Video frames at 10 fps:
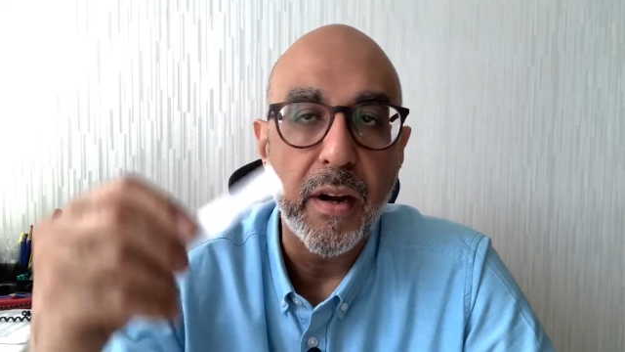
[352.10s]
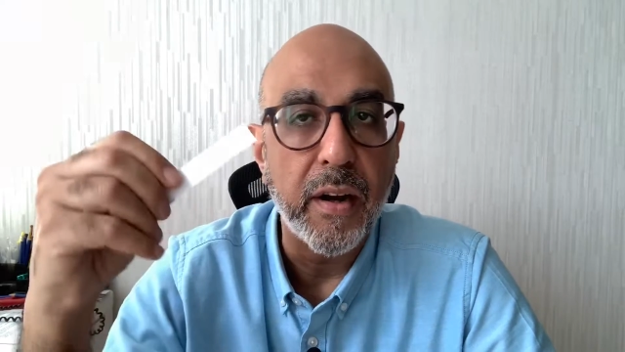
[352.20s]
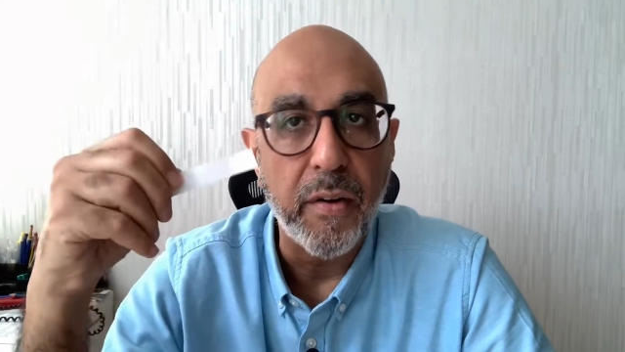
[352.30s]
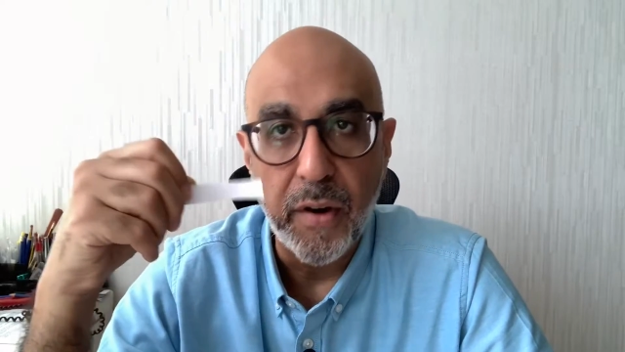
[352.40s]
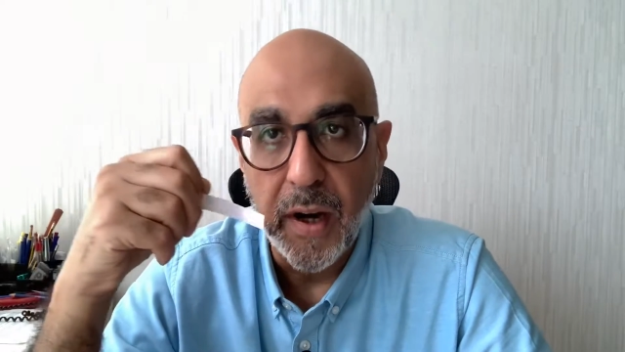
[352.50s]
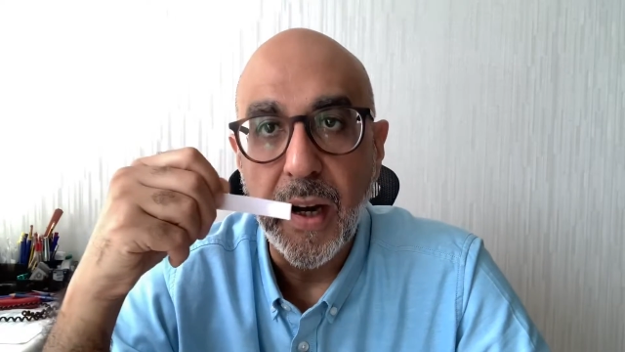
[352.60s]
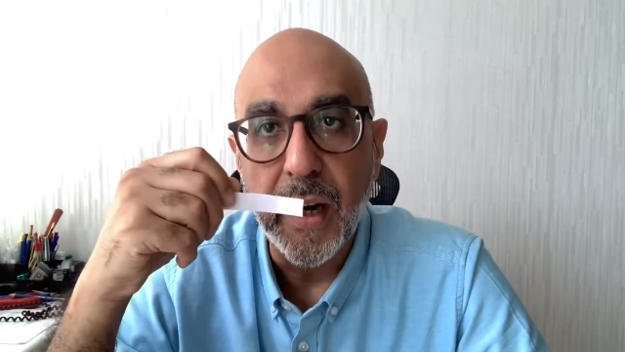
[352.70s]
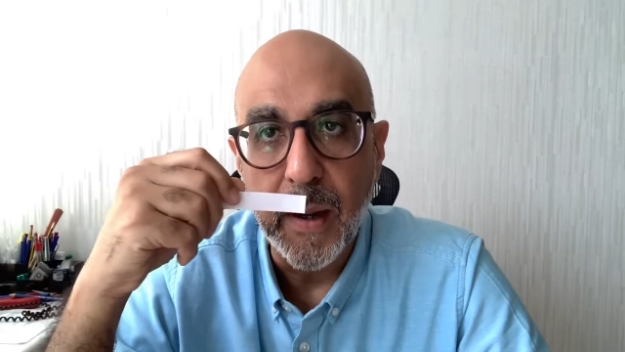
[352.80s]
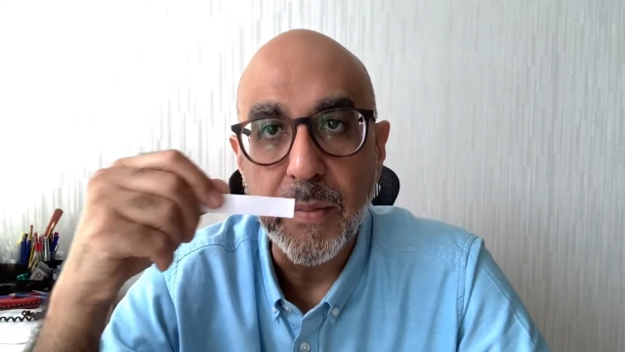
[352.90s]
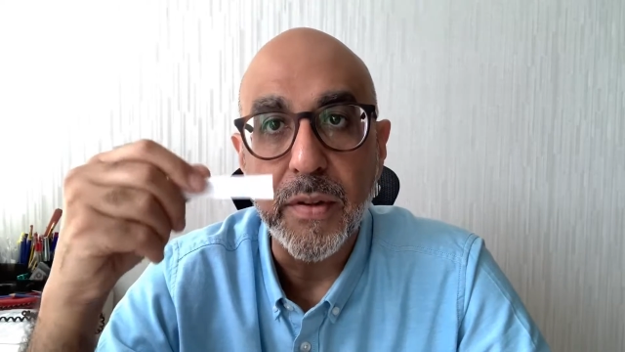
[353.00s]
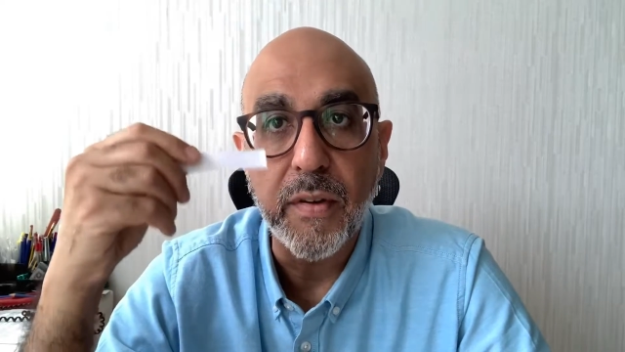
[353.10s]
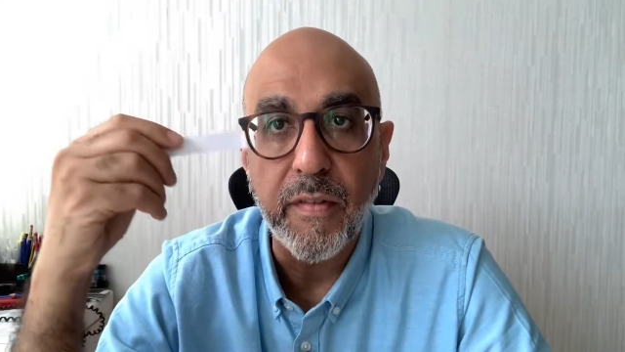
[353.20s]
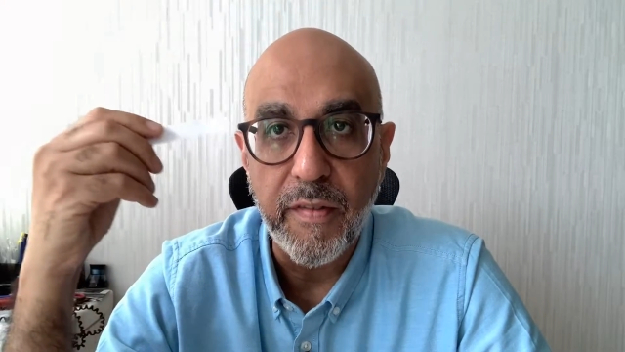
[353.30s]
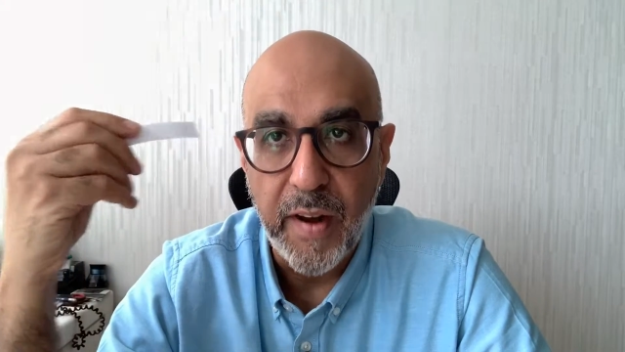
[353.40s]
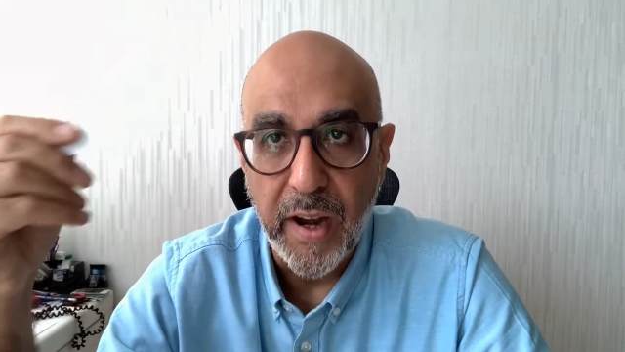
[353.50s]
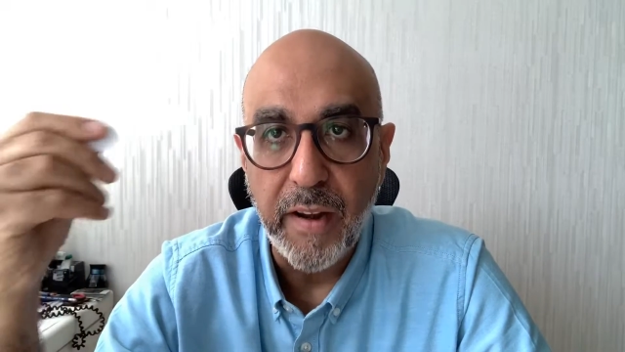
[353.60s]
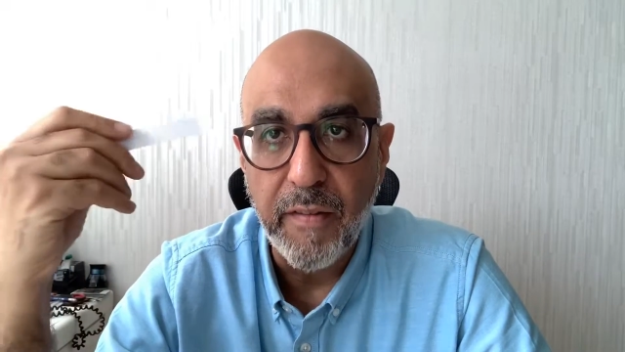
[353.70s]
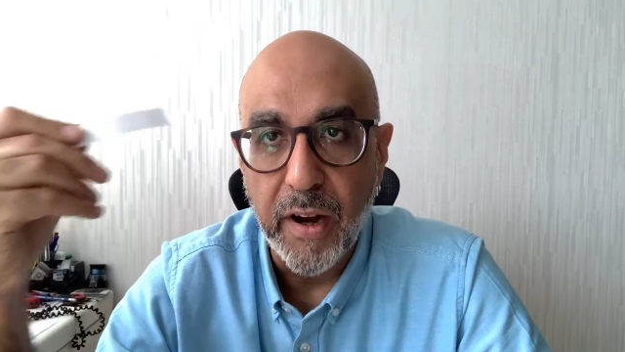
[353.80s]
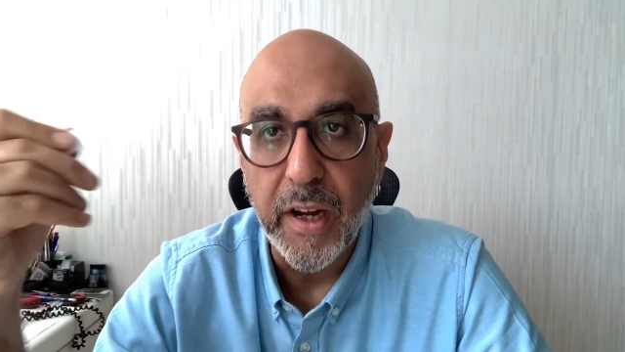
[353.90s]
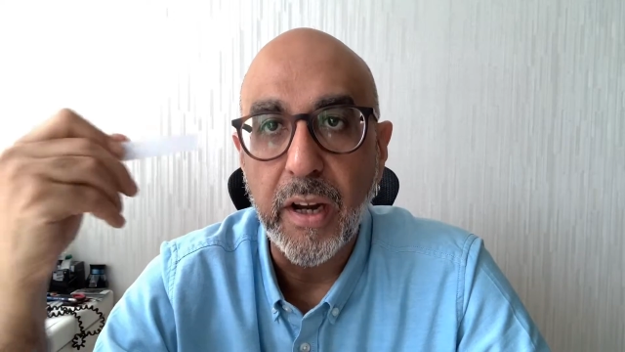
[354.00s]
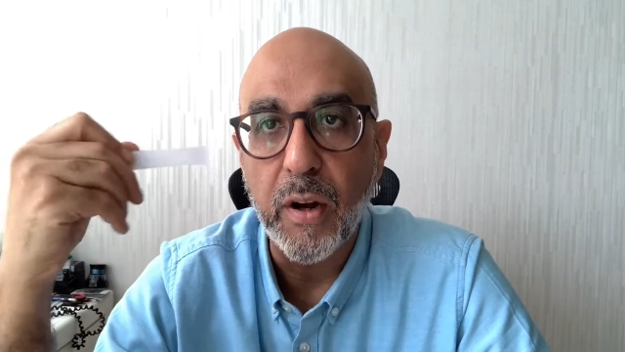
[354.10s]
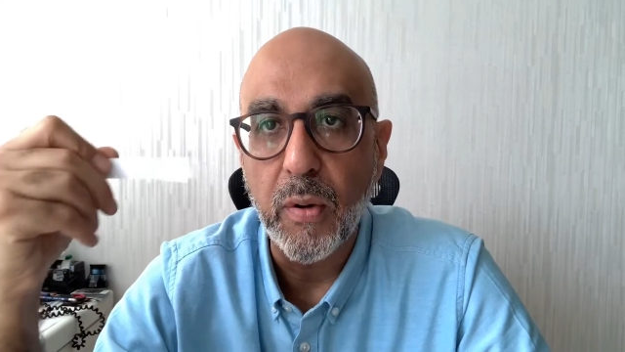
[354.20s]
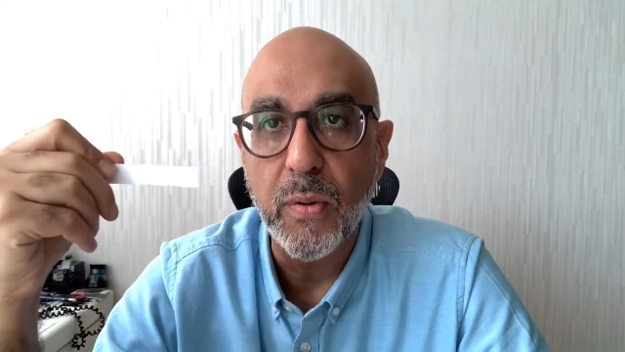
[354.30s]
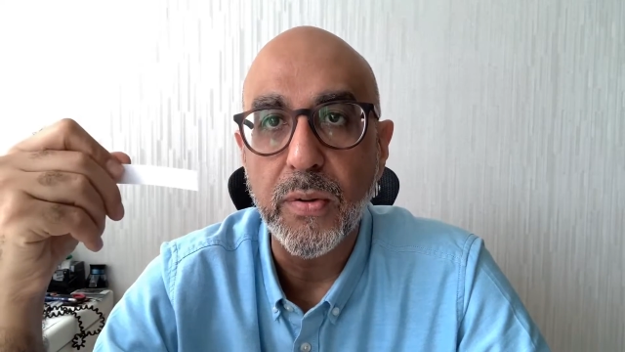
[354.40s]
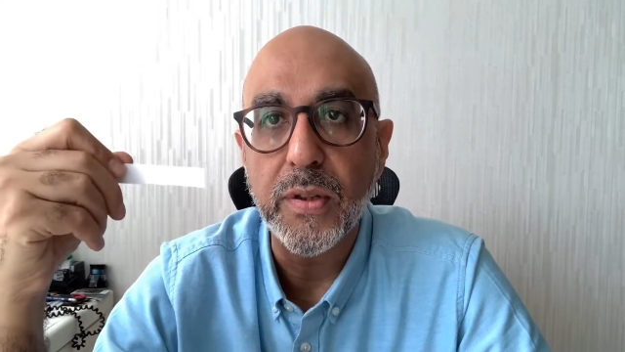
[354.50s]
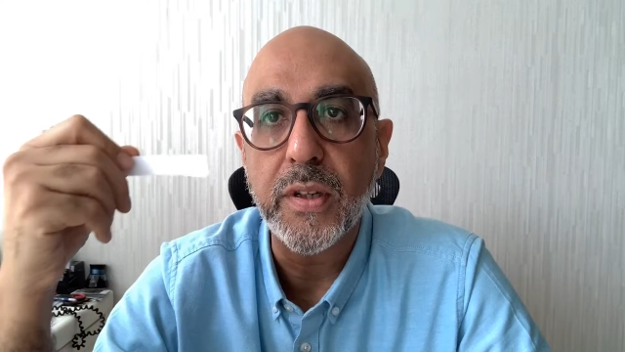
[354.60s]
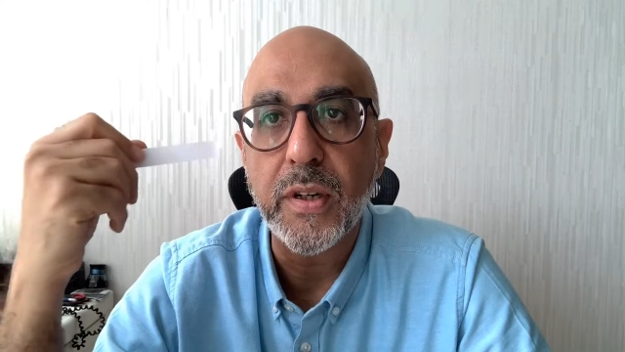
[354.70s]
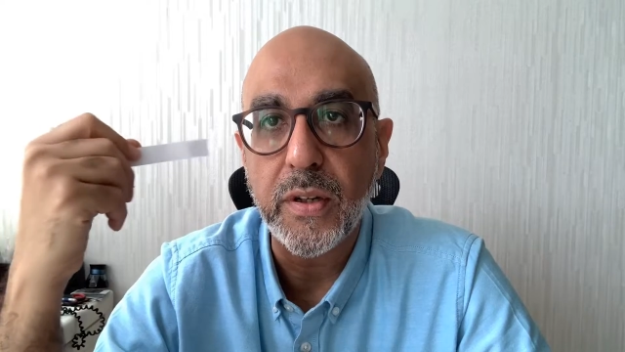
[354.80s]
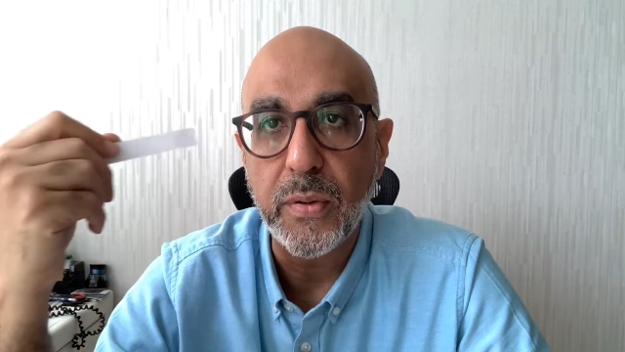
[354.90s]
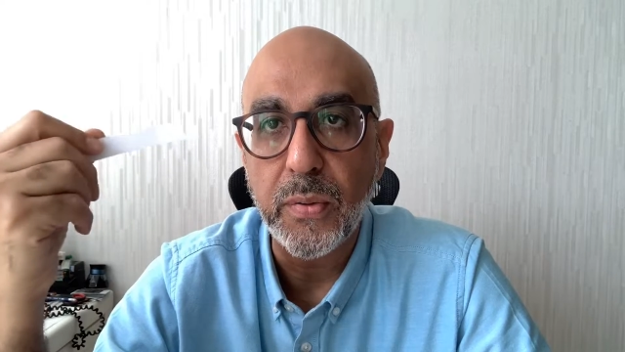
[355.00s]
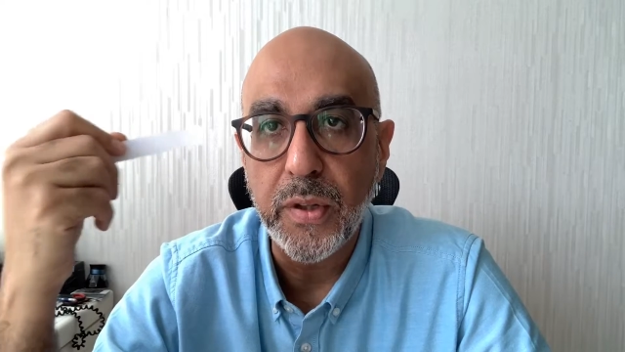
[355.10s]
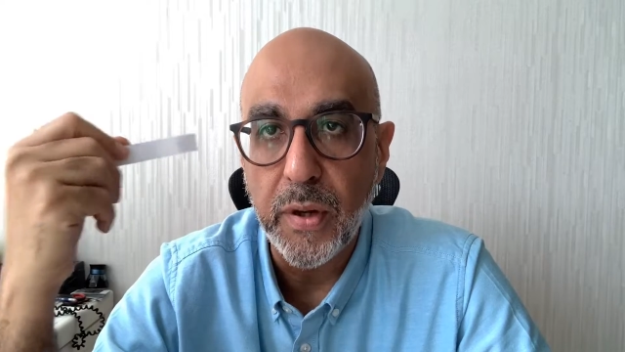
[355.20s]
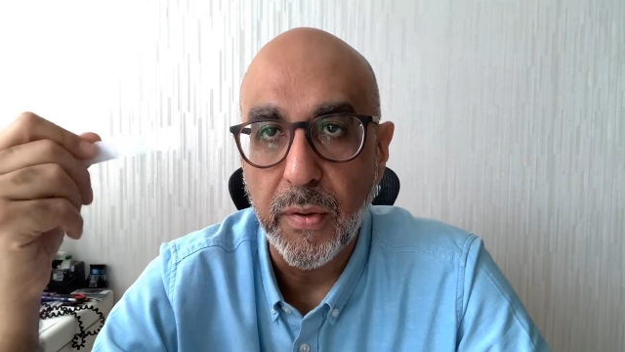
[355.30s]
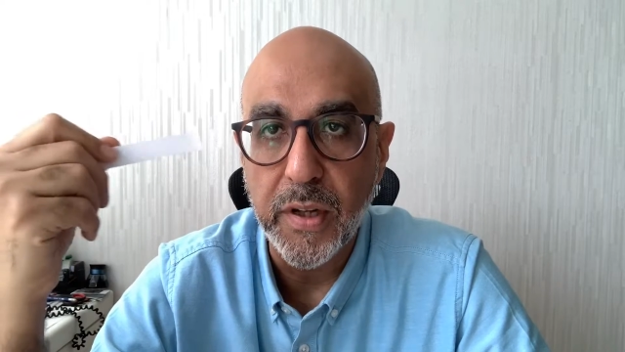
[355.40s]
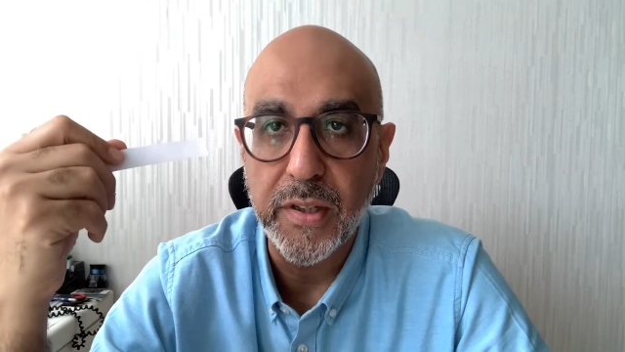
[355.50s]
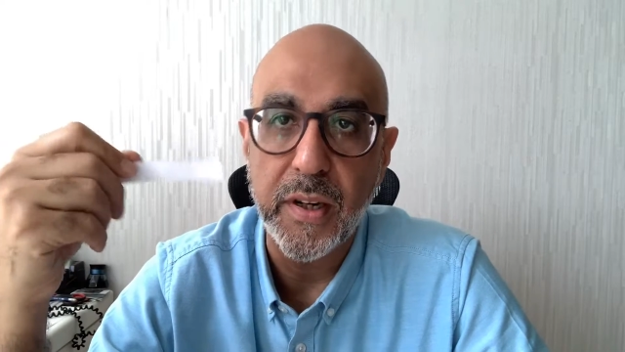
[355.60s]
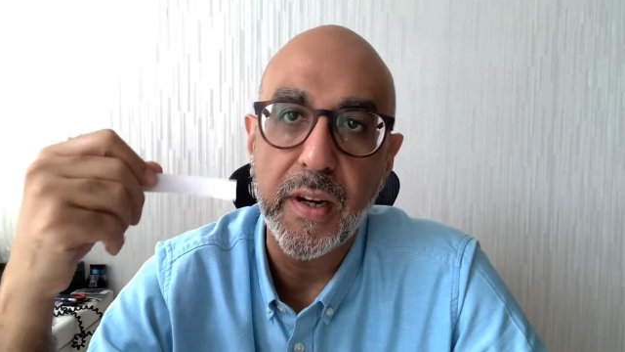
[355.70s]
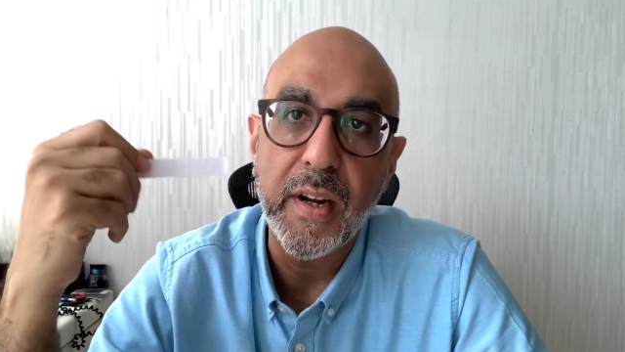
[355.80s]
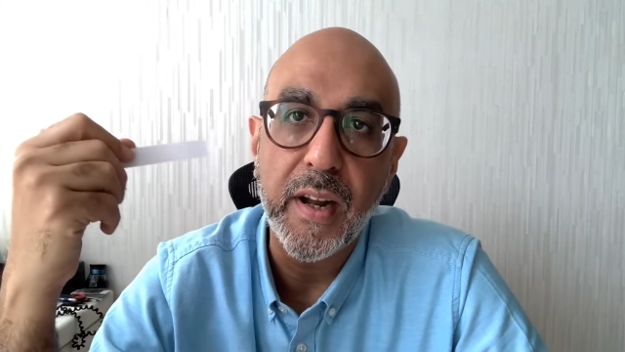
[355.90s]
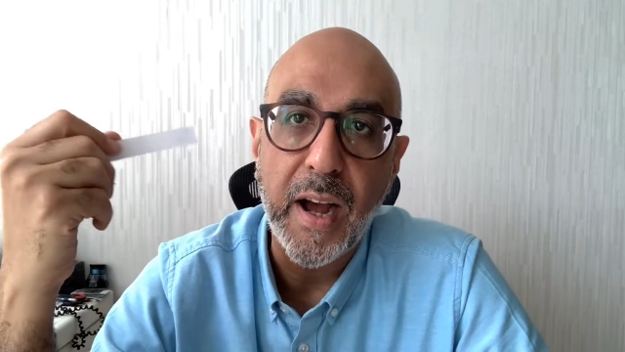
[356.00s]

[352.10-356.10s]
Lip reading: really comes very close to the original.